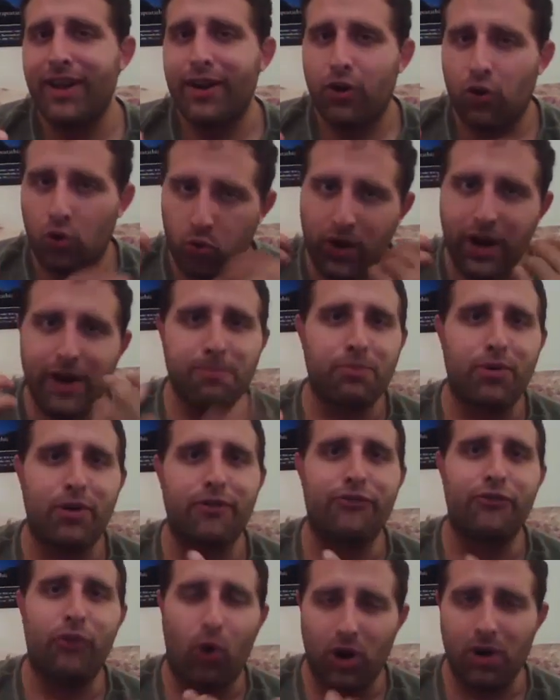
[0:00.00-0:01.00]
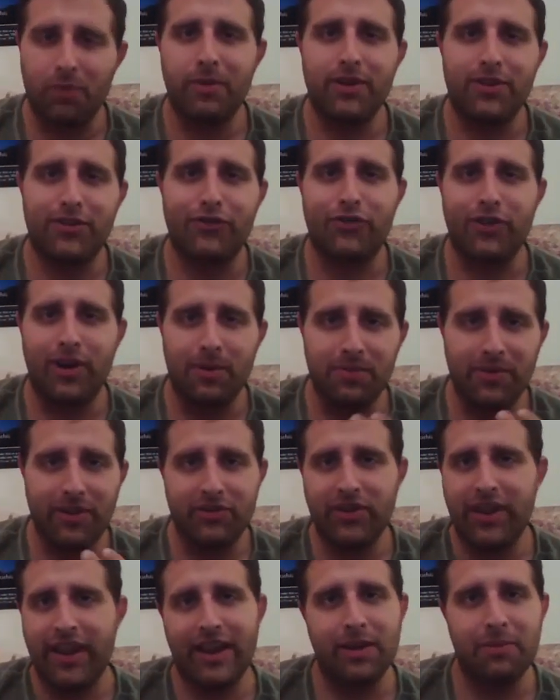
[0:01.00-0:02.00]
great performance from
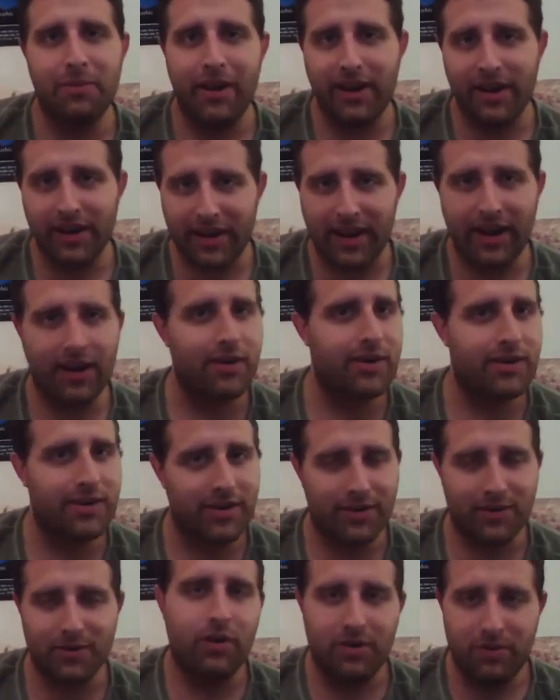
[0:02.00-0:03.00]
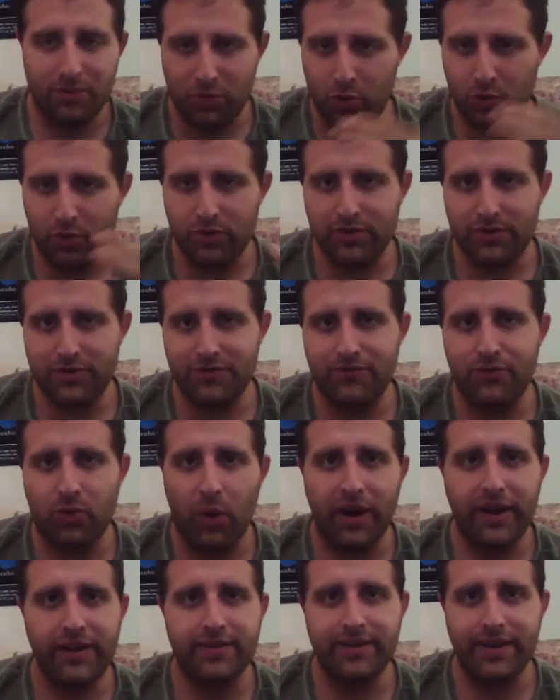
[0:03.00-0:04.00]
this animated character who's
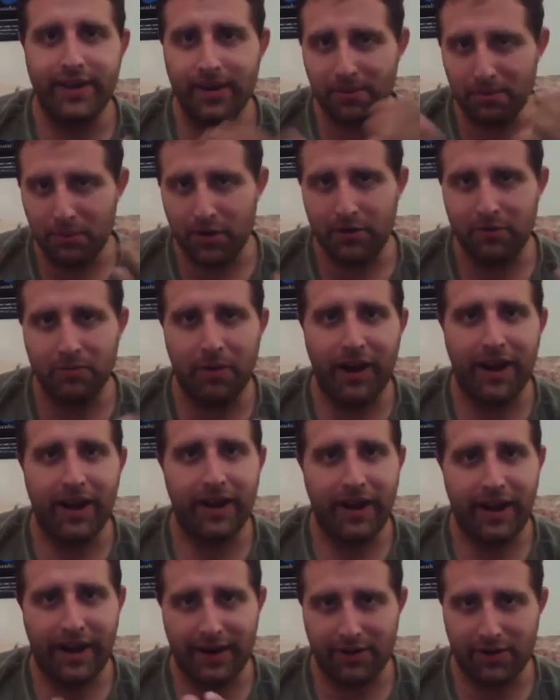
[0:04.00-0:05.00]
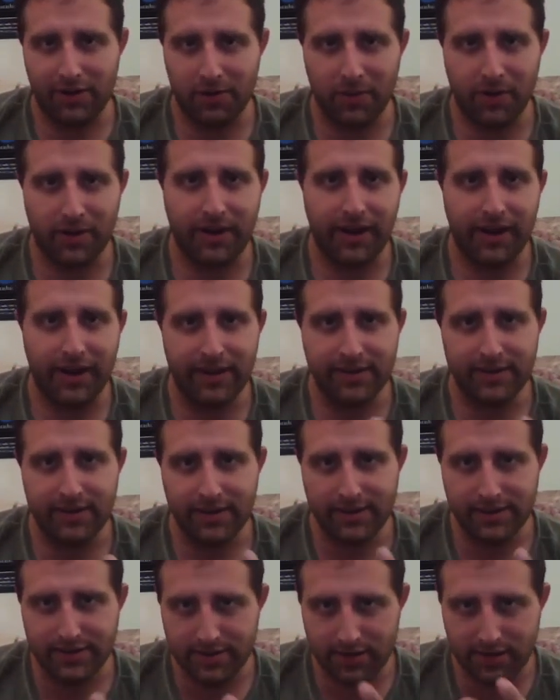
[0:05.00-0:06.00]
voiced and moved by an actor working on
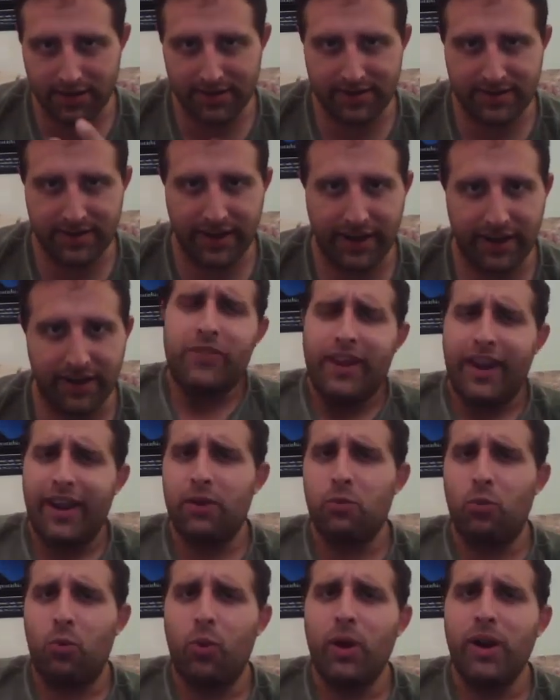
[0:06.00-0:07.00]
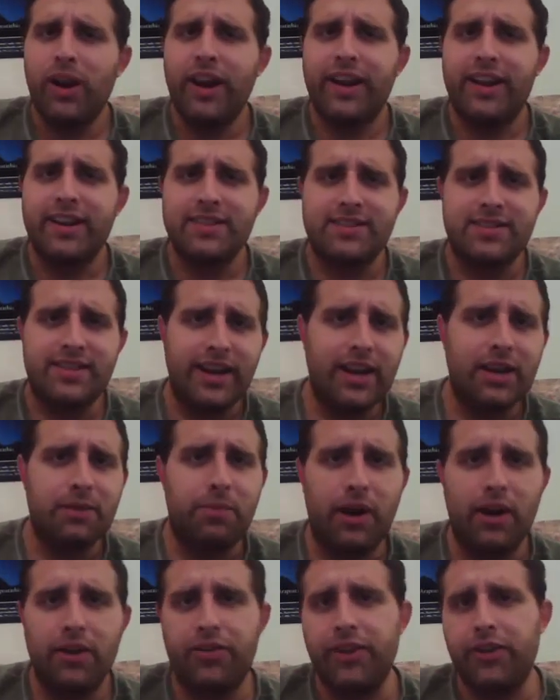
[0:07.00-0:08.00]
this set. And what I can say
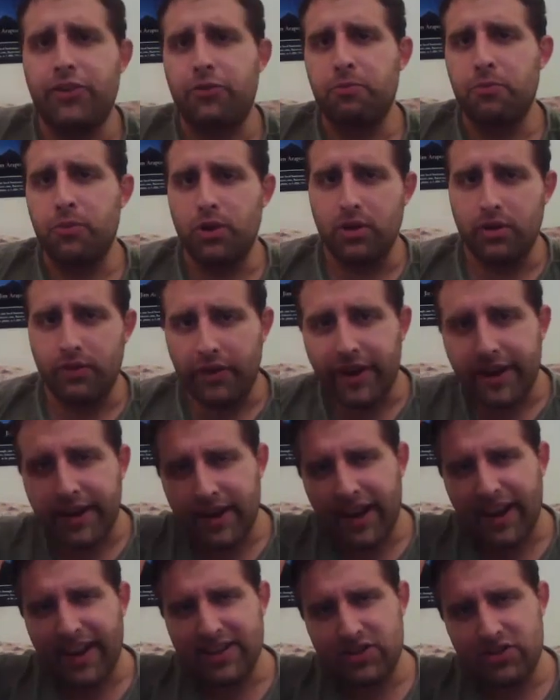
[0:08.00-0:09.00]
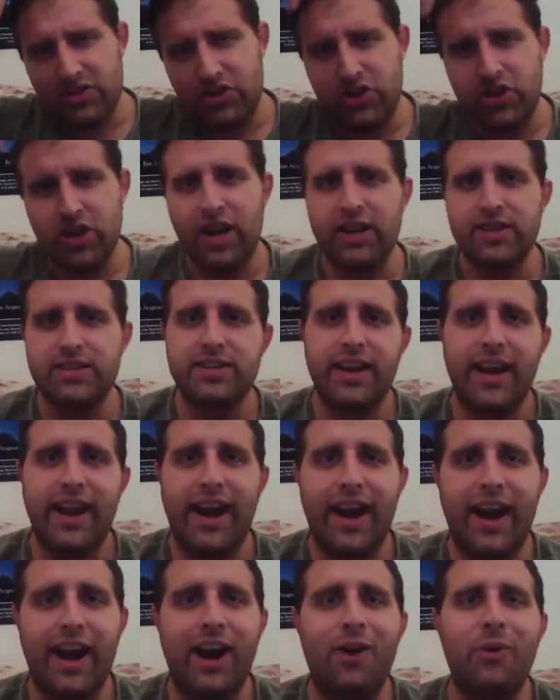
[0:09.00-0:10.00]
about this movie is just
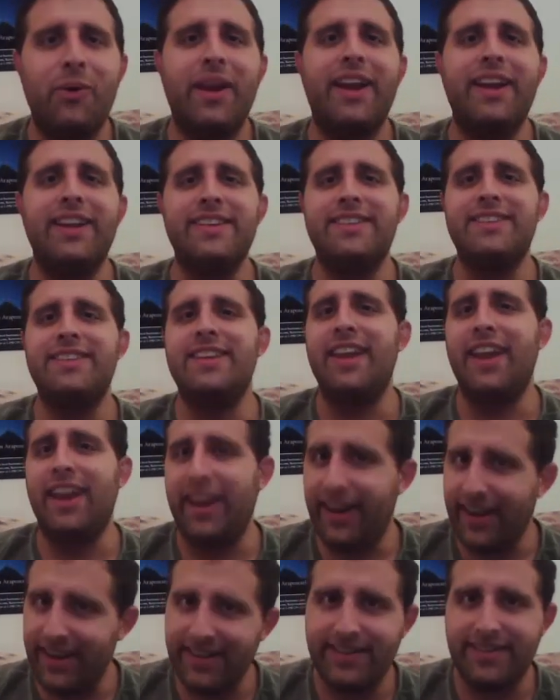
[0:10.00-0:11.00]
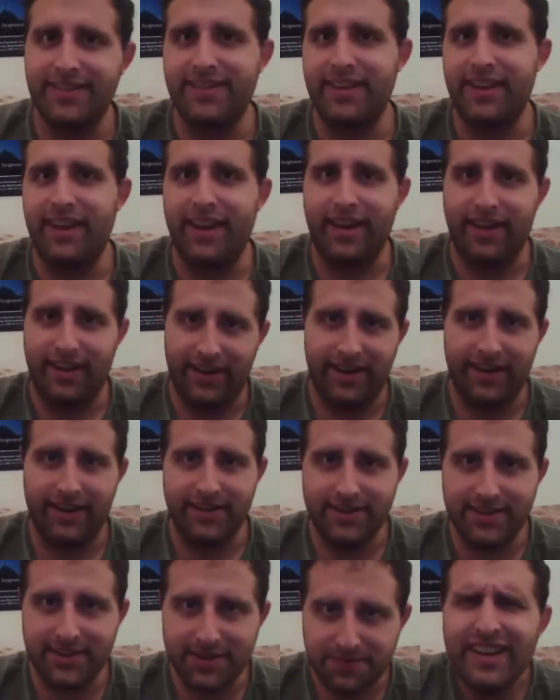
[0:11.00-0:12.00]
how intense it
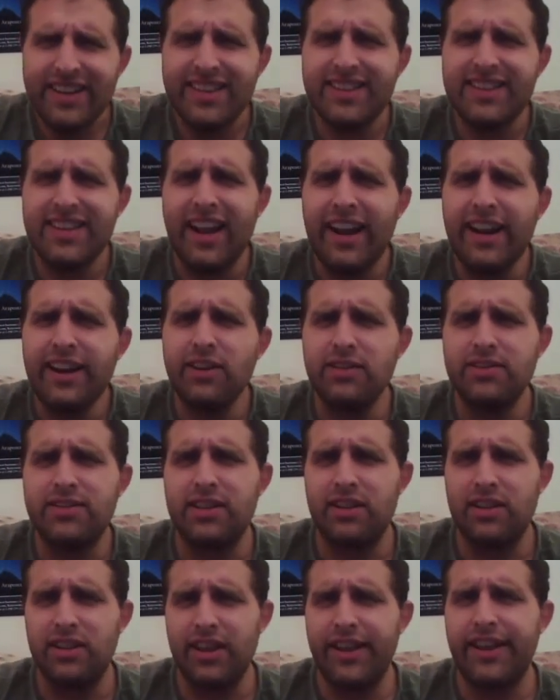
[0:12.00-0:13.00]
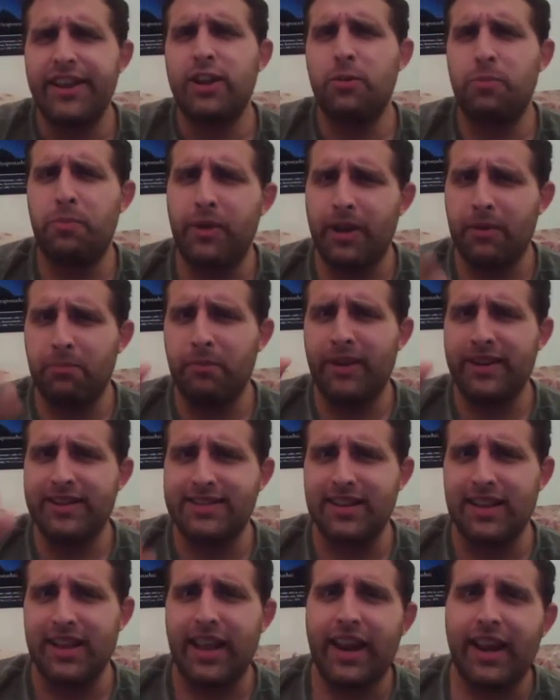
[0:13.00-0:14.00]
is. The title's a little bit
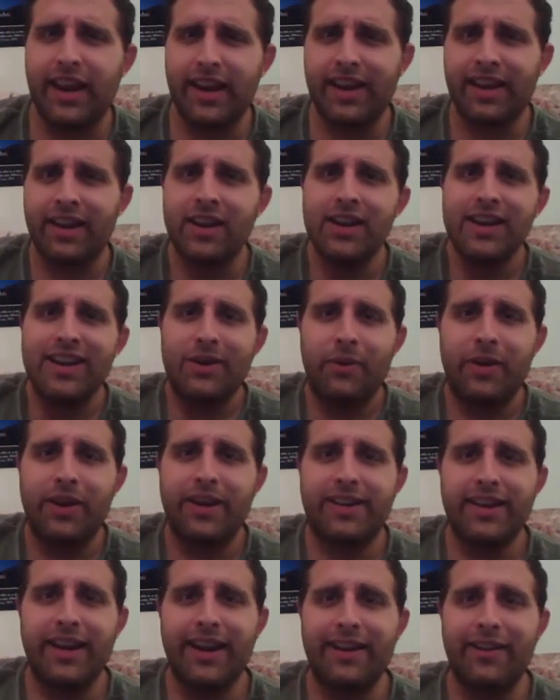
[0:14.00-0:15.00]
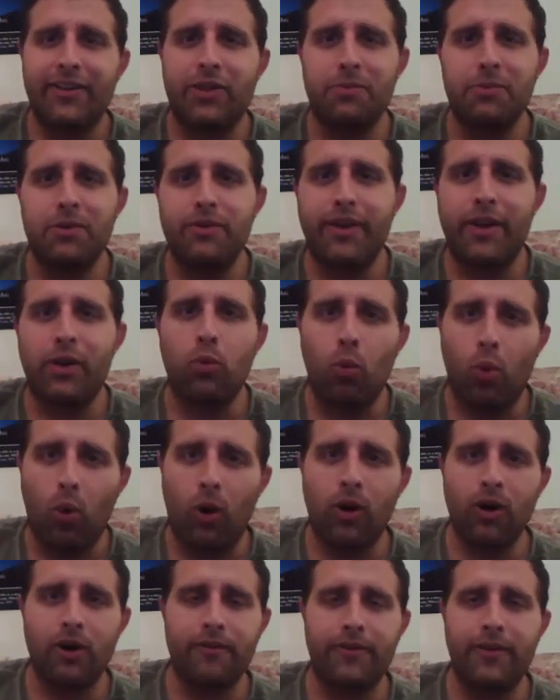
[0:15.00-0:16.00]
misleading. When you title the movie
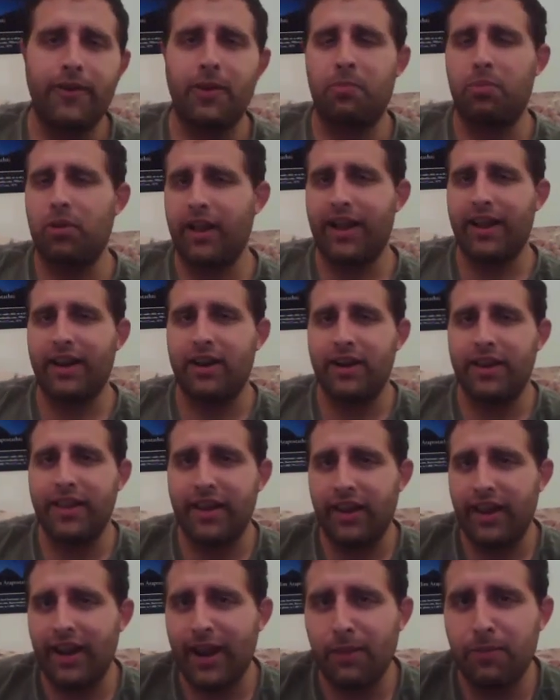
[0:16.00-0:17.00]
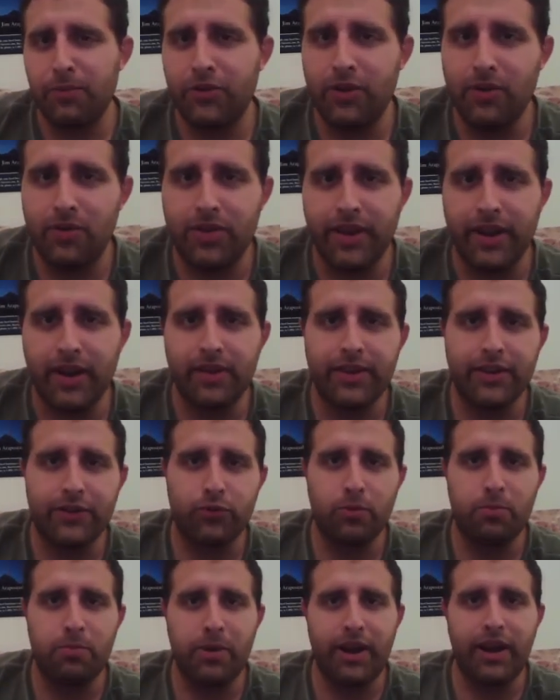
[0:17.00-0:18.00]
War for the Planet of the Apes, you think this
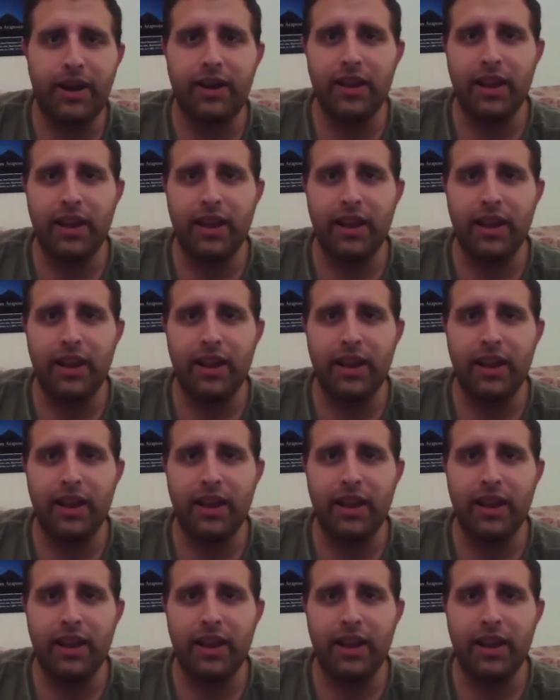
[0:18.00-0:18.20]
would be